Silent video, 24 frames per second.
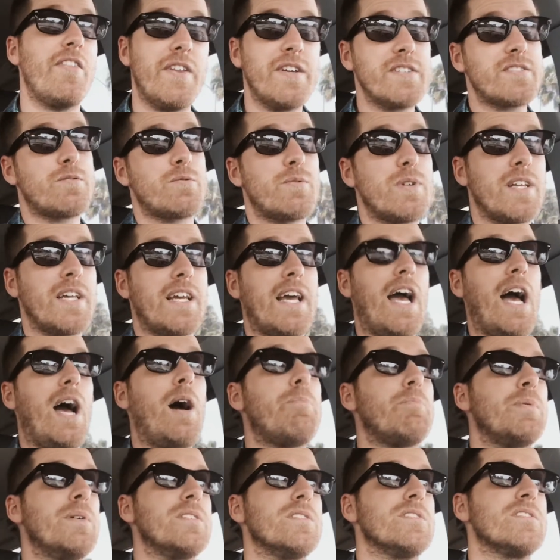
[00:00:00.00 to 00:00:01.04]
This really
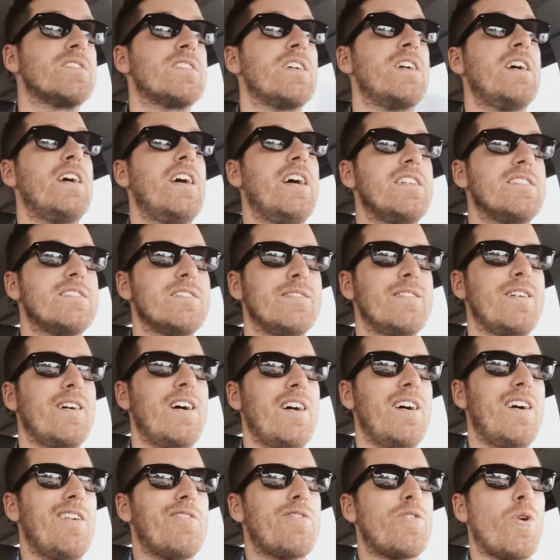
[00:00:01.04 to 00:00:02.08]
happens. And
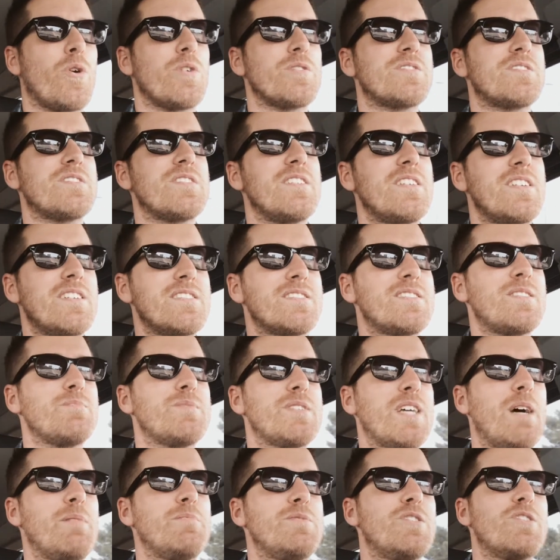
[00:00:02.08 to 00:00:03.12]
of course,
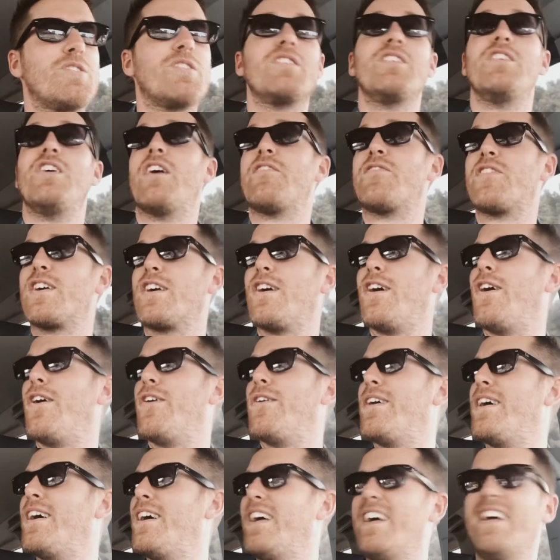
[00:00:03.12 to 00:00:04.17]
sometimes you have to
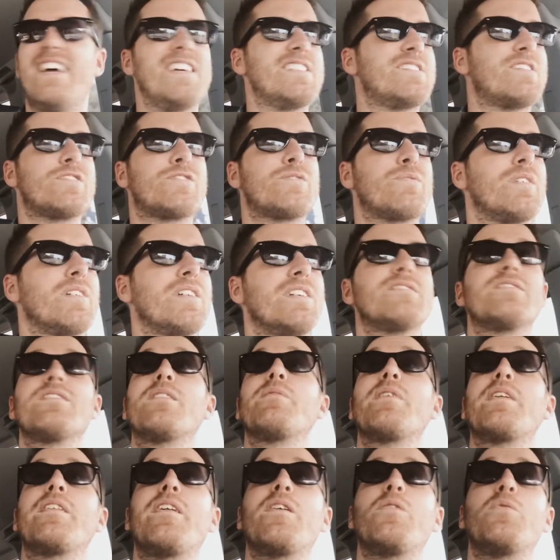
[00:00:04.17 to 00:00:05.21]
go, is this really
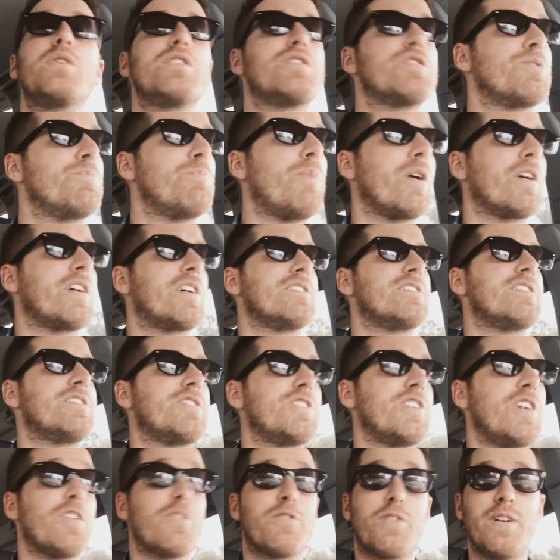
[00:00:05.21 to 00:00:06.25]
something that we should market to
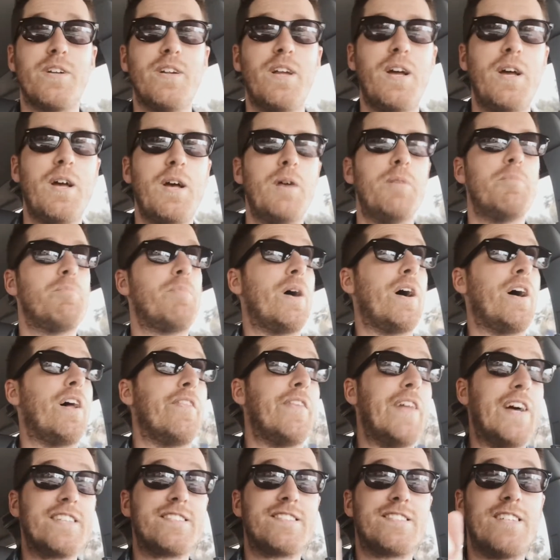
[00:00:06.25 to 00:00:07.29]
children? But
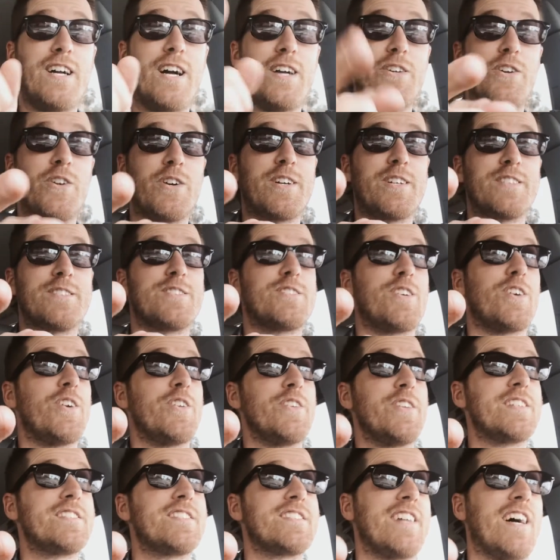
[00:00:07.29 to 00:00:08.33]
that's not your concern
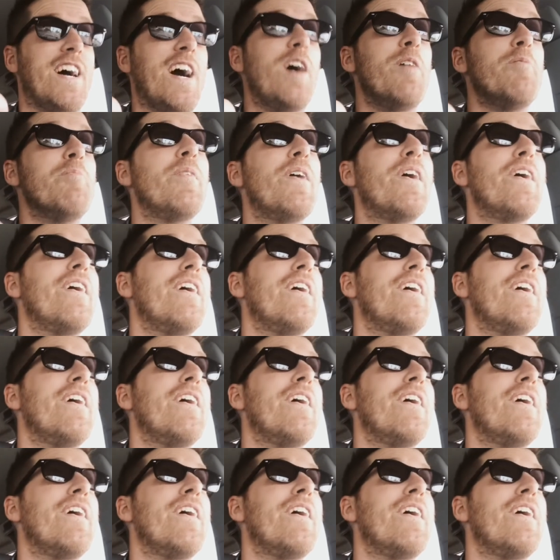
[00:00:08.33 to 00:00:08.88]
this time.